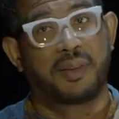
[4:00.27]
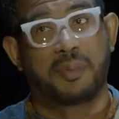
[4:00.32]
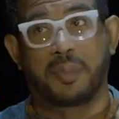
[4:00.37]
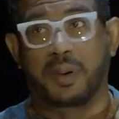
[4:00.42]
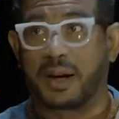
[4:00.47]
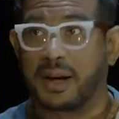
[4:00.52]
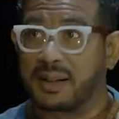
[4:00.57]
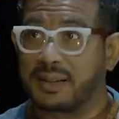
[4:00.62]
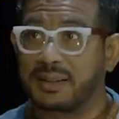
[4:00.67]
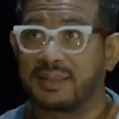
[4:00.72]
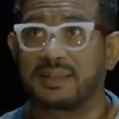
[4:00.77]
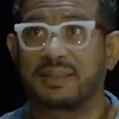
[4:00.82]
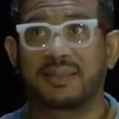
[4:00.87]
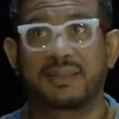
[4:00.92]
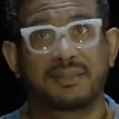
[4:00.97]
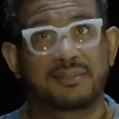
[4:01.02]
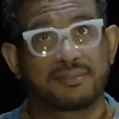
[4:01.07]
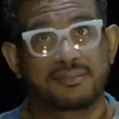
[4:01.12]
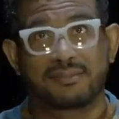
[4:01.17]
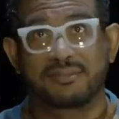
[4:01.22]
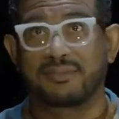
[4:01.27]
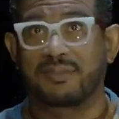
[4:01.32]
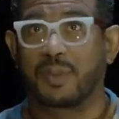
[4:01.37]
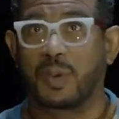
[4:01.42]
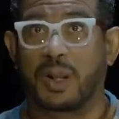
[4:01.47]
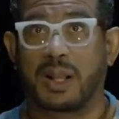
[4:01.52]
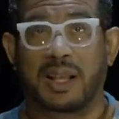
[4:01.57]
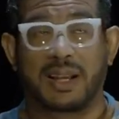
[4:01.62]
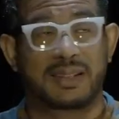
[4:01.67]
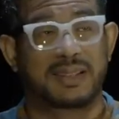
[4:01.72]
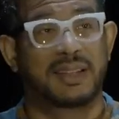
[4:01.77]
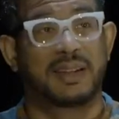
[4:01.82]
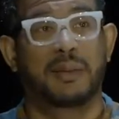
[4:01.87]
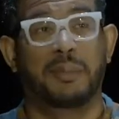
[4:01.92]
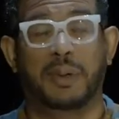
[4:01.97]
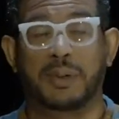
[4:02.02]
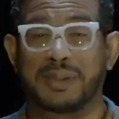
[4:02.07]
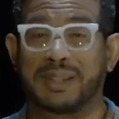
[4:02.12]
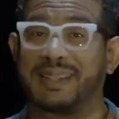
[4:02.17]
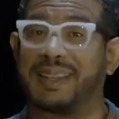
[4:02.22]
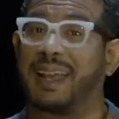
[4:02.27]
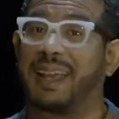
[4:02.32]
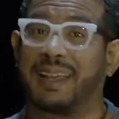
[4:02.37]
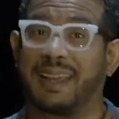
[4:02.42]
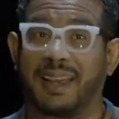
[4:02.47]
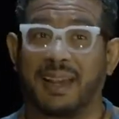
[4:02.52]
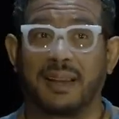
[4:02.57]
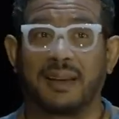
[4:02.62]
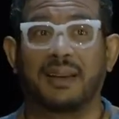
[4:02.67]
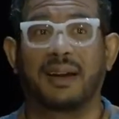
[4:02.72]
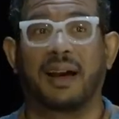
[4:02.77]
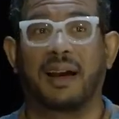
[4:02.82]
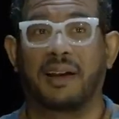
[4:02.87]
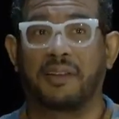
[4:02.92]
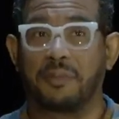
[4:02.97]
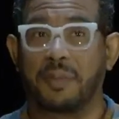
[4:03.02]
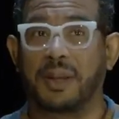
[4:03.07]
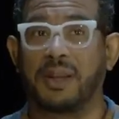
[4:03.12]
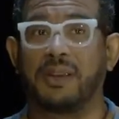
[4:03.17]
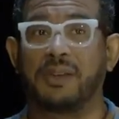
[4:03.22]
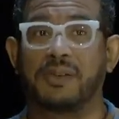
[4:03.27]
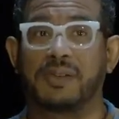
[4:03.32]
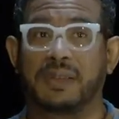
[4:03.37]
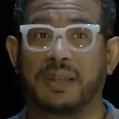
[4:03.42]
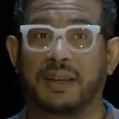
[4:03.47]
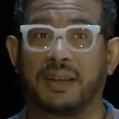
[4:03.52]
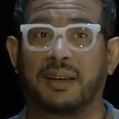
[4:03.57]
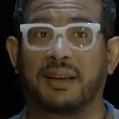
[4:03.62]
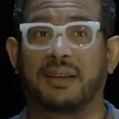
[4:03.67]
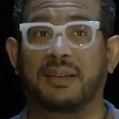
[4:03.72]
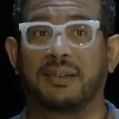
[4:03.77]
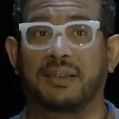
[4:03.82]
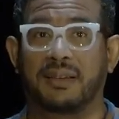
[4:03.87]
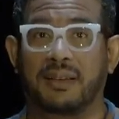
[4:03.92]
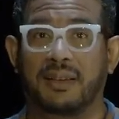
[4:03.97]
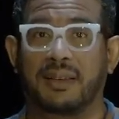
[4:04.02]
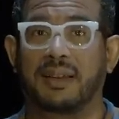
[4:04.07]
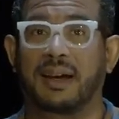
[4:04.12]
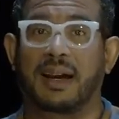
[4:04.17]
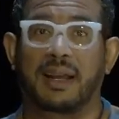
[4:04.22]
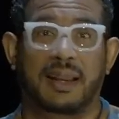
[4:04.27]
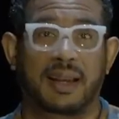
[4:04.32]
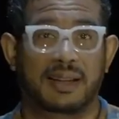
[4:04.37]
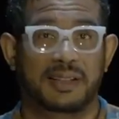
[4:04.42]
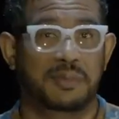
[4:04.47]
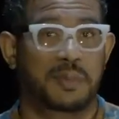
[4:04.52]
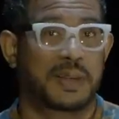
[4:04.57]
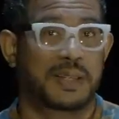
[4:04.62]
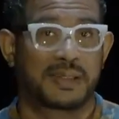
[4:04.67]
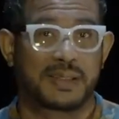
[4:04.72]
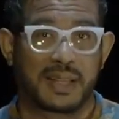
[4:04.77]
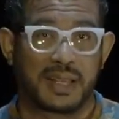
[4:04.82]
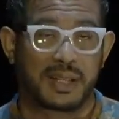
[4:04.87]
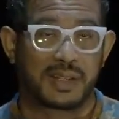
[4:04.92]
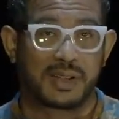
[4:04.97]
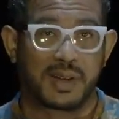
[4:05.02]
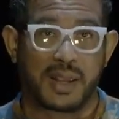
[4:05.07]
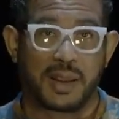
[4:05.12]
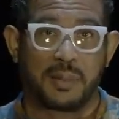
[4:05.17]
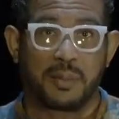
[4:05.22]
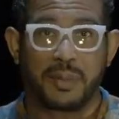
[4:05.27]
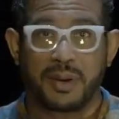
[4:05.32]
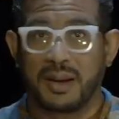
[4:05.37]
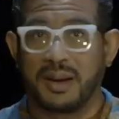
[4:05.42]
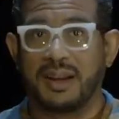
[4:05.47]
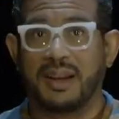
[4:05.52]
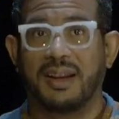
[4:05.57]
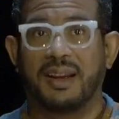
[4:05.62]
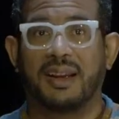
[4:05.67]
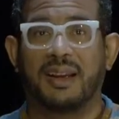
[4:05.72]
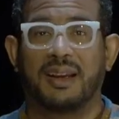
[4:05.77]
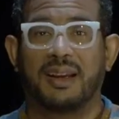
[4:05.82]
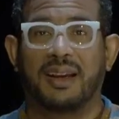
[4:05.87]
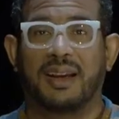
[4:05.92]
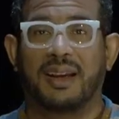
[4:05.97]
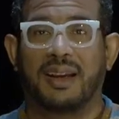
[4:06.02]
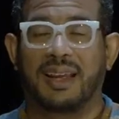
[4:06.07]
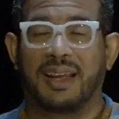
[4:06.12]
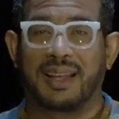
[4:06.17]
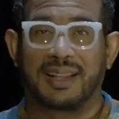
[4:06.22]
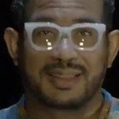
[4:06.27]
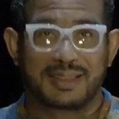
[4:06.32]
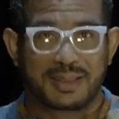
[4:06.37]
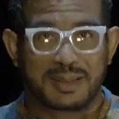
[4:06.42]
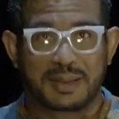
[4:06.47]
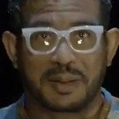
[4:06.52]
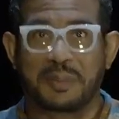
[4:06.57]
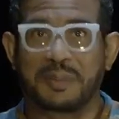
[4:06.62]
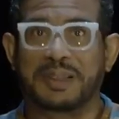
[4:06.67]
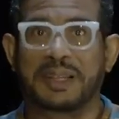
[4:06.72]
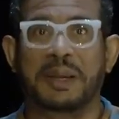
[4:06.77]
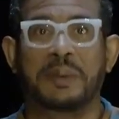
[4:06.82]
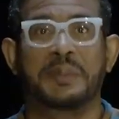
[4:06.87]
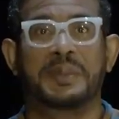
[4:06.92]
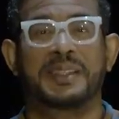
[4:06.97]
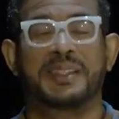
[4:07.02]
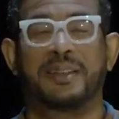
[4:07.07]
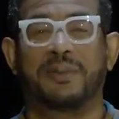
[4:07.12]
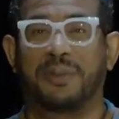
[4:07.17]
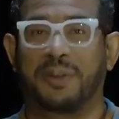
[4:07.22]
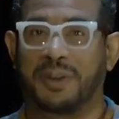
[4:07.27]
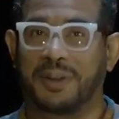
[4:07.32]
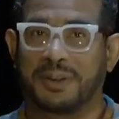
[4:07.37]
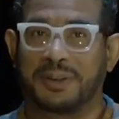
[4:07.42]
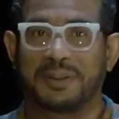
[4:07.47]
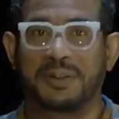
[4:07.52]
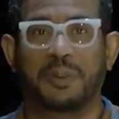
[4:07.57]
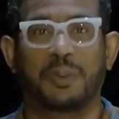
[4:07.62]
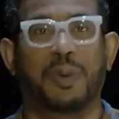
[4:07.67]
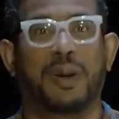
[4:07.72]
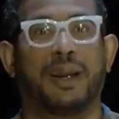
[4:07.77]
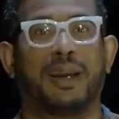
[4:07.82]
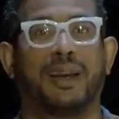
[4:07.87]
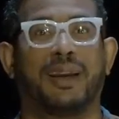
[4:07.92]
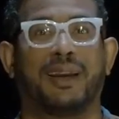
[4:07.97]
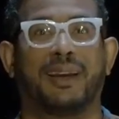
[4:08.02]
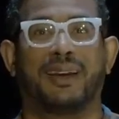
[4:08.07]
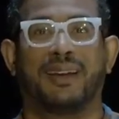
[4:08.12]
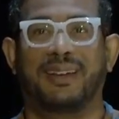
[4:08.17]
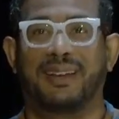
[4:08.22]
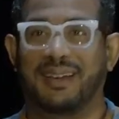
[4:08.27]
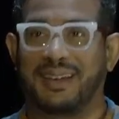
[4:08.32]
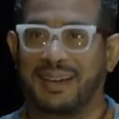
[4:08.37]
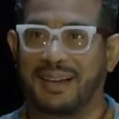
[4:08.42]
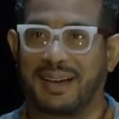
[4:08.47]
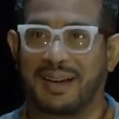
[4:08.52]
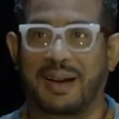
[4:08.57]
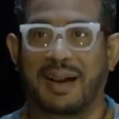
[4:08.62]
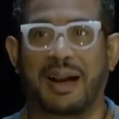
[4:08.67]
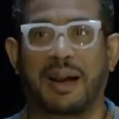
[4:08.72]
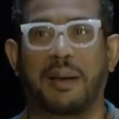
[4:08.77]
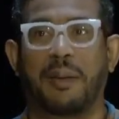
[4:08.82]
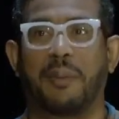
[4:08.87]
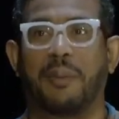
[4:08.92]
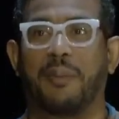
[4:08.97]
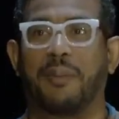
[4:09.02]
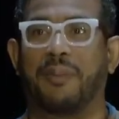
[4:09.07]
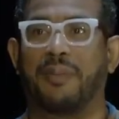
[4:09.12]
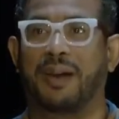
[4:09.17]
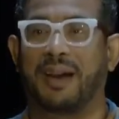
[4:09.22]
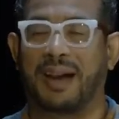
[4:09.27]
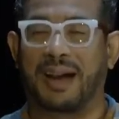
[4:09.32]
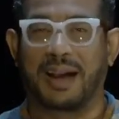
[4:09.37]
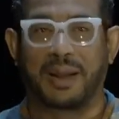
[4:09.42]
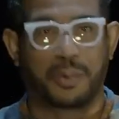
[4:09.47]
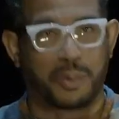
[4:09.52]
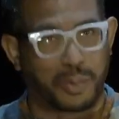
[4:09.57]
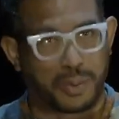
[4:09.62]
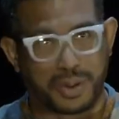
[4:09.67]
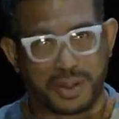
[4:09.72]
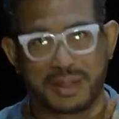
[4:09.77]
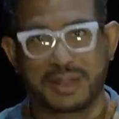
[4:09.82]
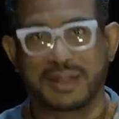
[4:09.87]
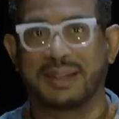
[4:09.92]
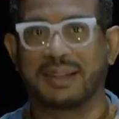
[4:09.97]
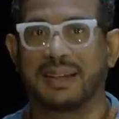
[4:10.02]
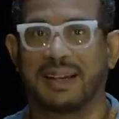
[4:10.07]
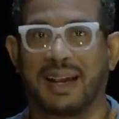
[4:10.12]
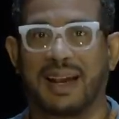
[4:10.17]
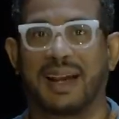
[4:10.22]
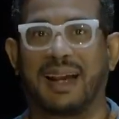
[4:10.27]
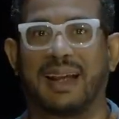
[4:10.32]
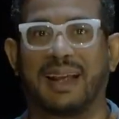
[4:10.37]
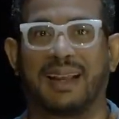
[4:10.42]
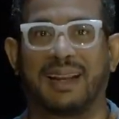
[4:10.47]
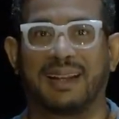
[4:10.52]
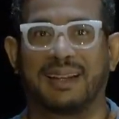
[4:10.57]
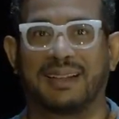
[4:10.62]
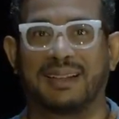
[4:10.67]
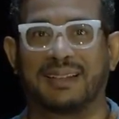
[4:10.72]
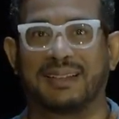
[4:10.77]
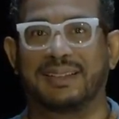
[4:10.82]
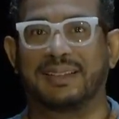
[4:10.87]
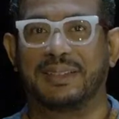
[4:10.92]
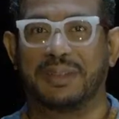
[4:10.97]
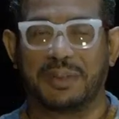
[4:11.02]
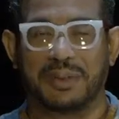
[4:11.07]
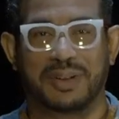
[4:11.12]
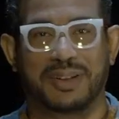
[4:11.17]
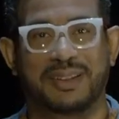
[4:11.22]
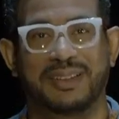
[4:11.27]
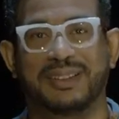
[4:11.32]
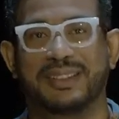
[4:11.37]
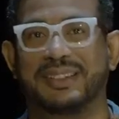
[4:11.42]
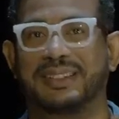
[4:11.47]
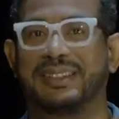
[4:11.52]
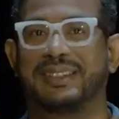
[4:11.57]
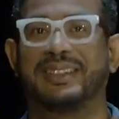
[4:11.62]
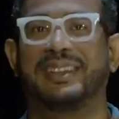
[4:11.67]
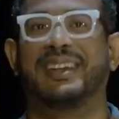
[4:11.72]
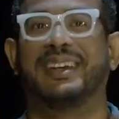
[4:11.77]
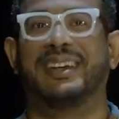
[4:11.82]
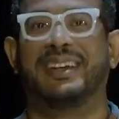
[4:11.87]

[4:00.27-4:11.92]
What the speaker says: the past, well, I'd say about a decade, I've been using that as my stage name. It's sometimes difficult where I'm at work and students